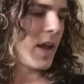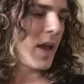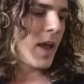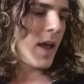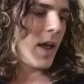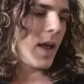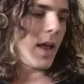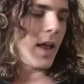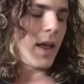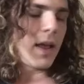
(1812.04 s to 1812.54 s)
I
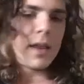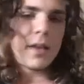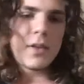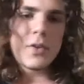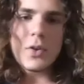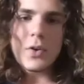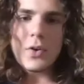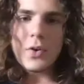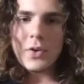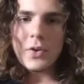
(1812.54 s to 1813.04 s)
am
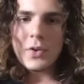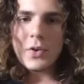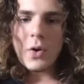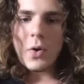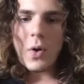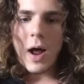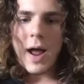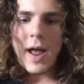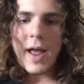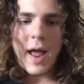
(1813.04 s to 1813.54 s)
you you know
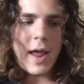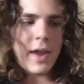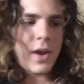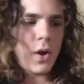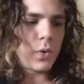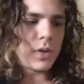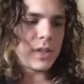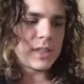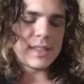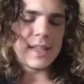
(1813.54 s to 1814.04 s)
I, I
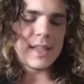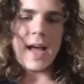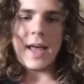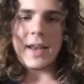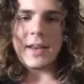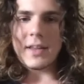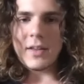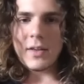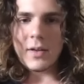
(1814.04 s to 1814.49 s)
noticed that uh,